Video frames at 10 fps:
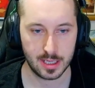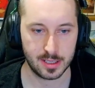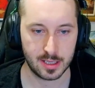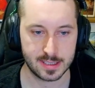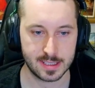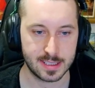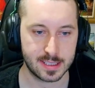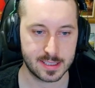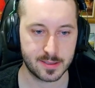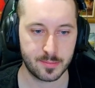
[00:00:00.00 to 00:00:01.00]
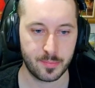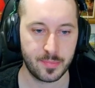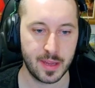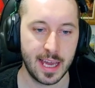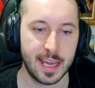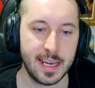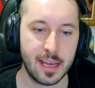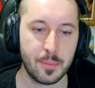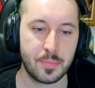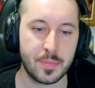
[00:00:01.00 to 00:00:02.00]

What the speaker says: knight c6. And now